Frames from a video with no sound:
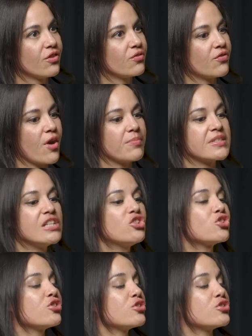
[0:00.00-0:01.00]
from
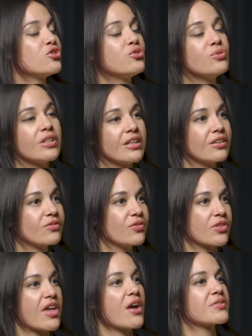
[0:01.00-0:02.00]
teacher to student
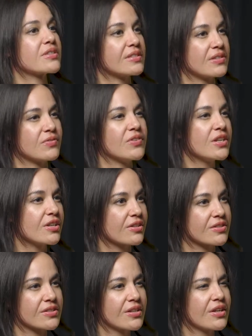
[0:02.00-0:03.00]
for thousands of
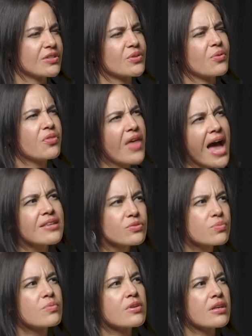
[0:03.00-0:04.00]
years. So
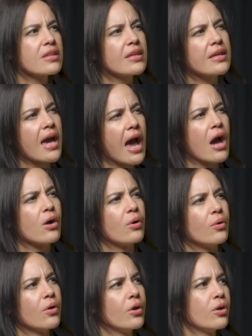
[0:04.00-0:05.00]
that's really
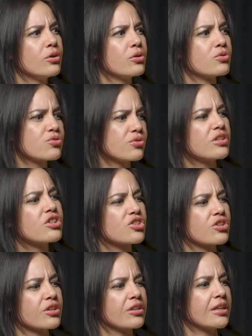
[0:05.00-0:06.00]
how, you know,
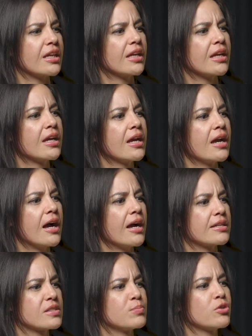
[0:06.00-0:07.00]
traditionally
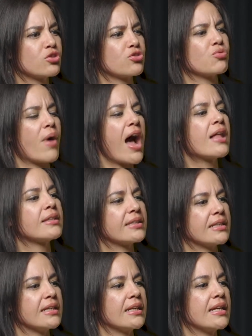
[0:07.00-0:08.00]

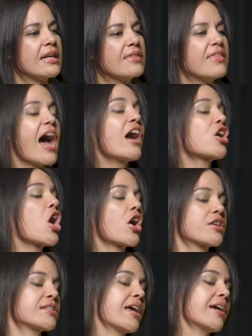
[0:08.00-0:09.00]
spirituality in that
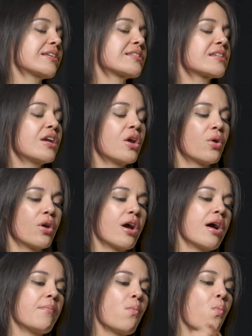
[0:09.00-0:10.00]
context
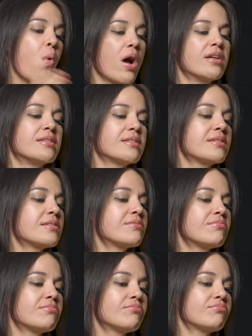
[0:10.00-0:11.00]
was
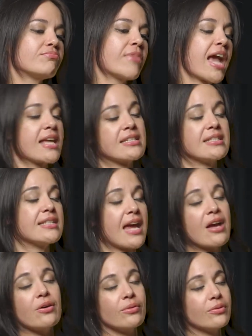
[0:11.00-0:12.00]
handed
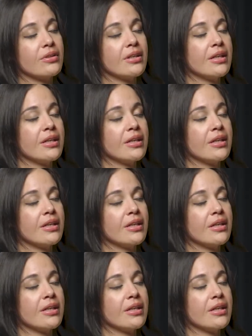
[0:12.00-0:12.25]
down,